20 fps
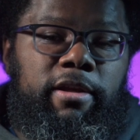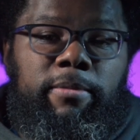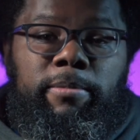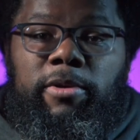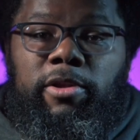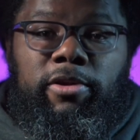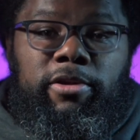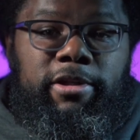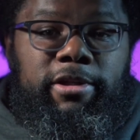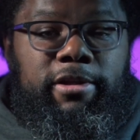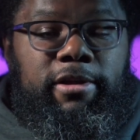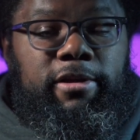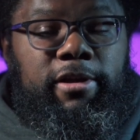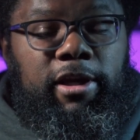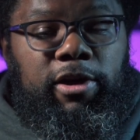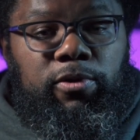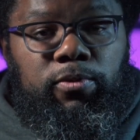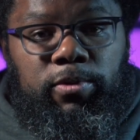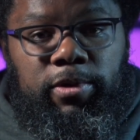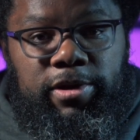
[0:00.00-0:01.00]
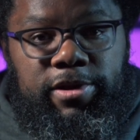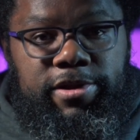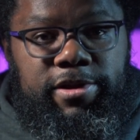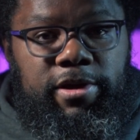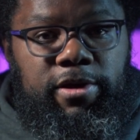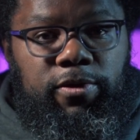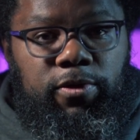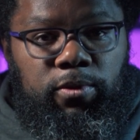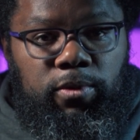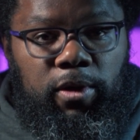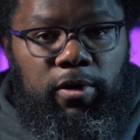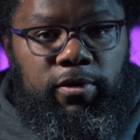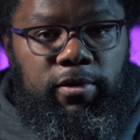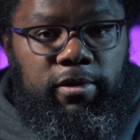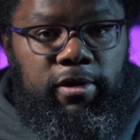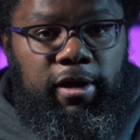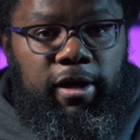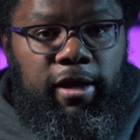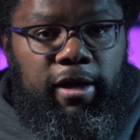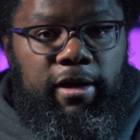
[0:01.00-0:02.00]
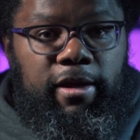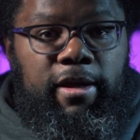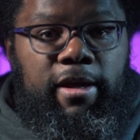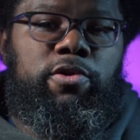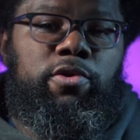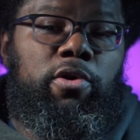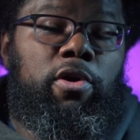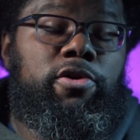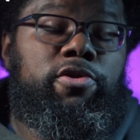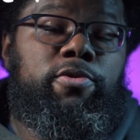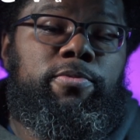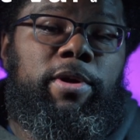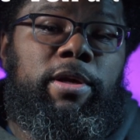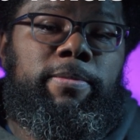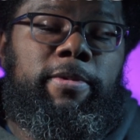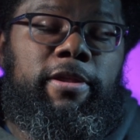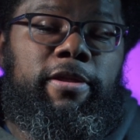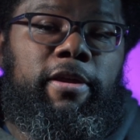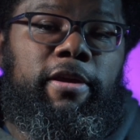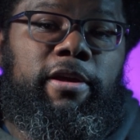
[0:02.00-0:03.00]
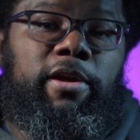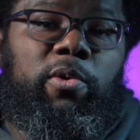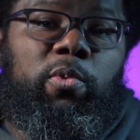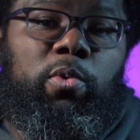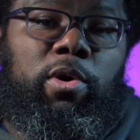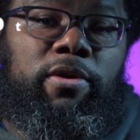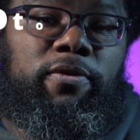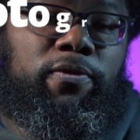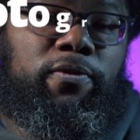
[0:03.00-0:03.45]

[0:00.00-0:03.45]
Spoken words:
ability to take risk throughout the day. So you also might be thinking, what